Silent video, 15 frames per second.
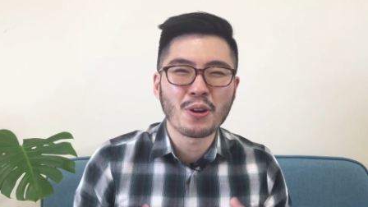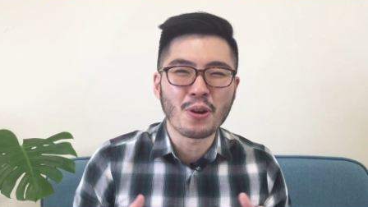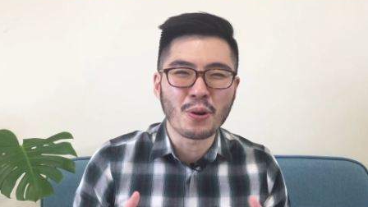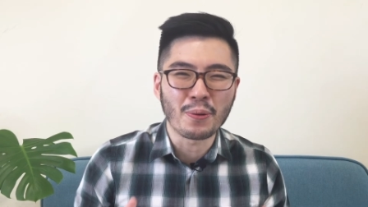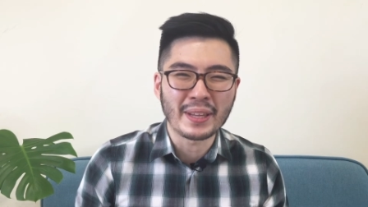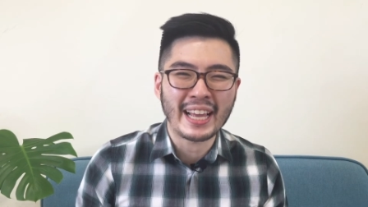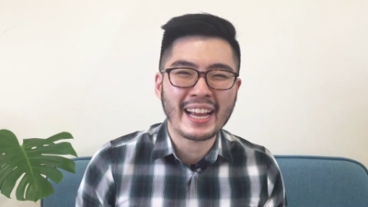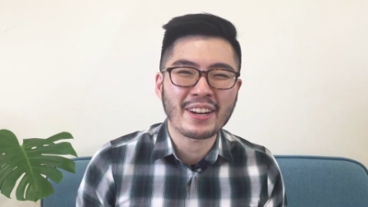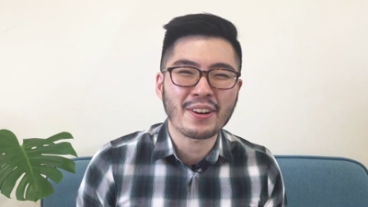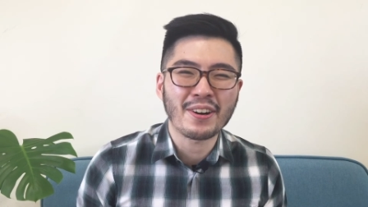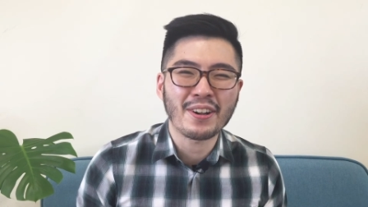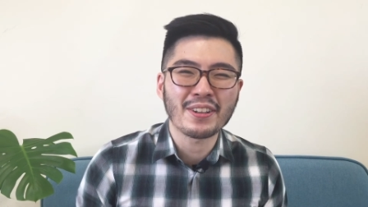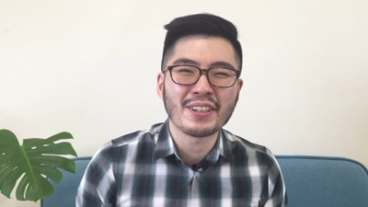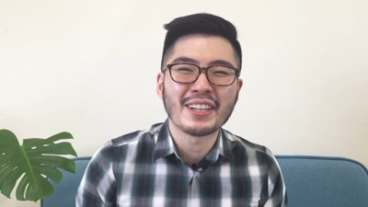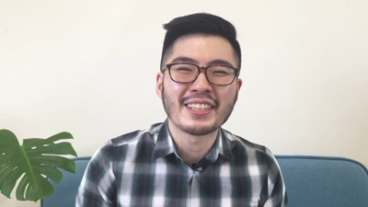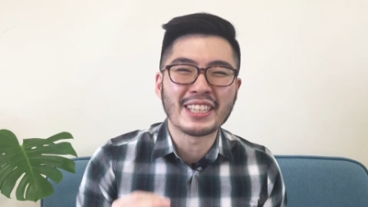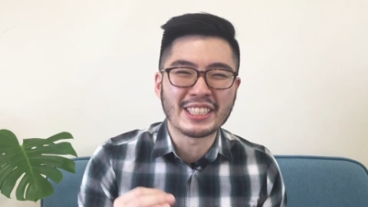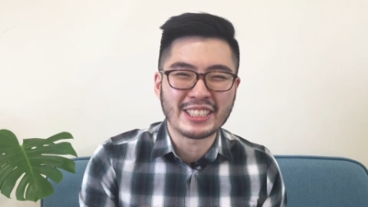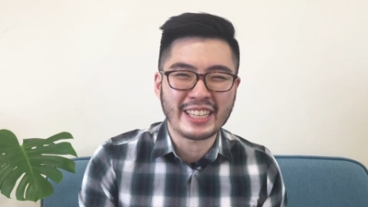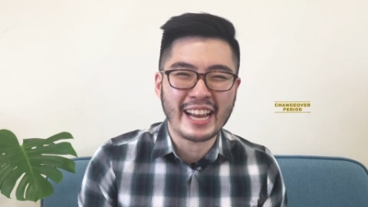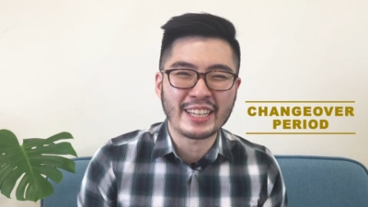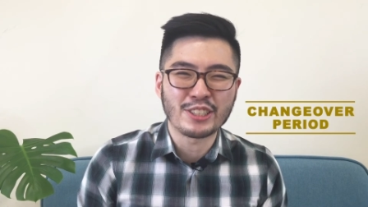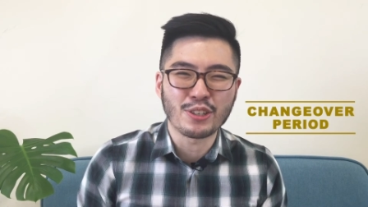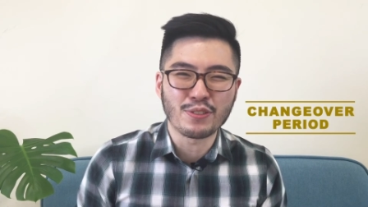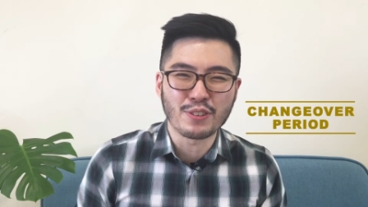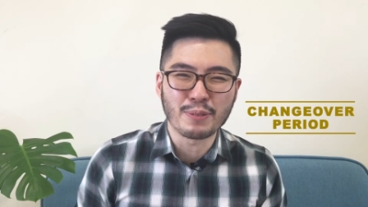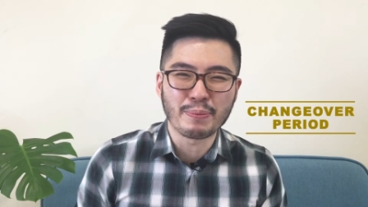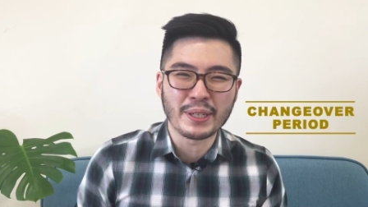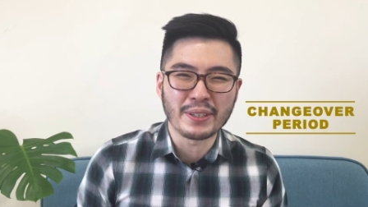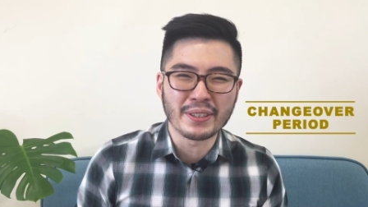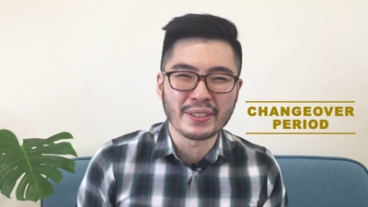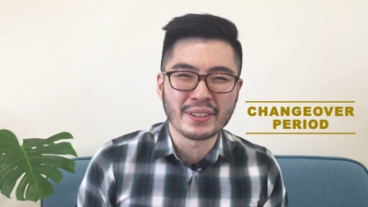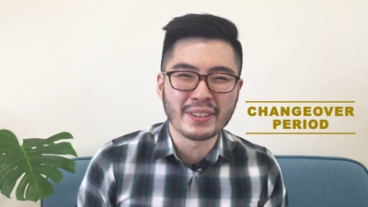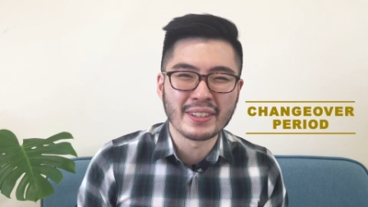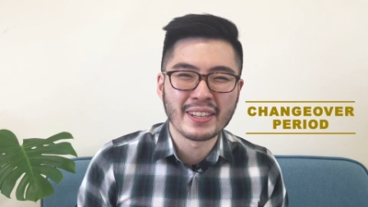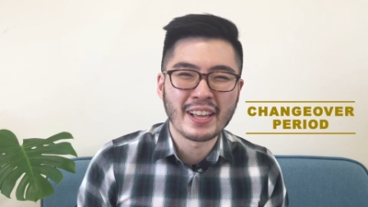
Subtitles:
or what I call the changeover period.